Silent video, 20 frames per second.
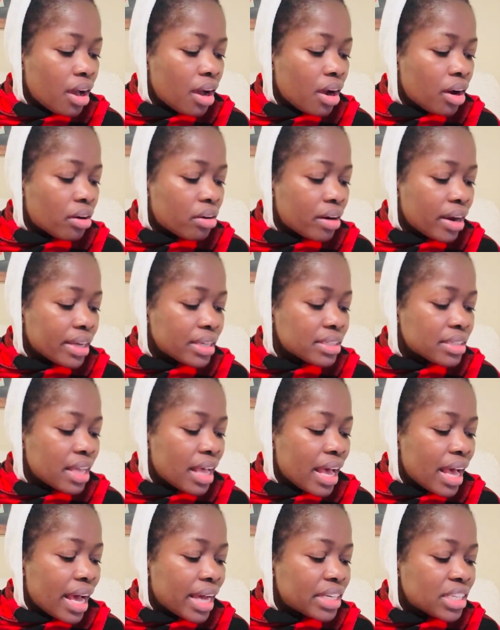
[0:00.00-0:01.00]
All right.
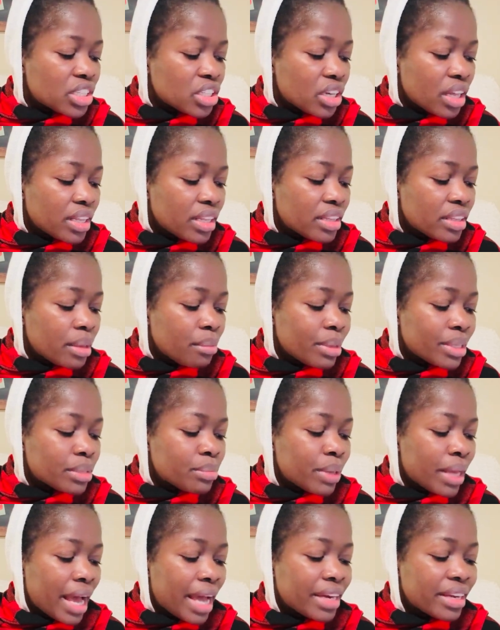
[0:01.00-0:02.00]
Additionally, they
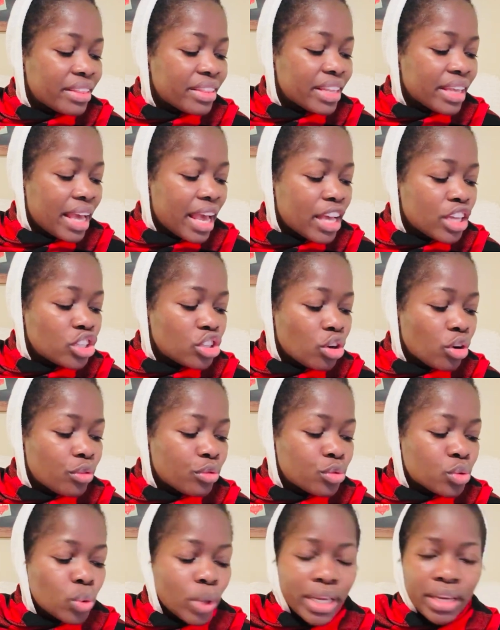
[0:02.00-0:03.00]
must be under the age
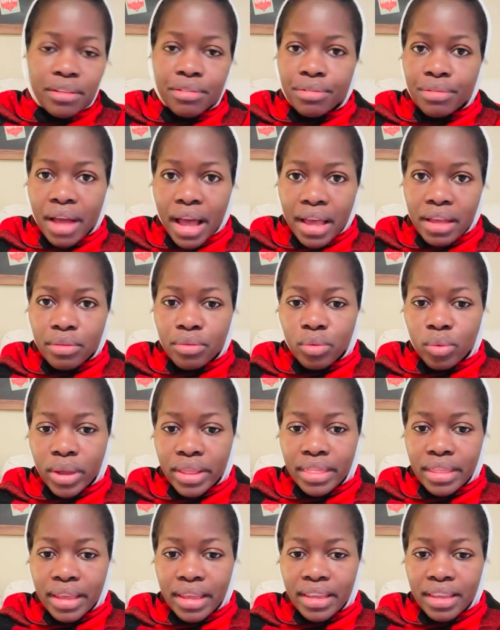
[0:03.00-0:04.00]
of 25
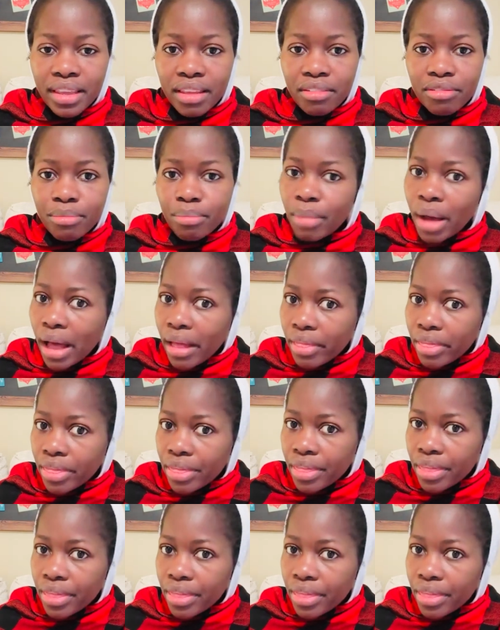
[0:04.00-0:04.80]
when they give birth.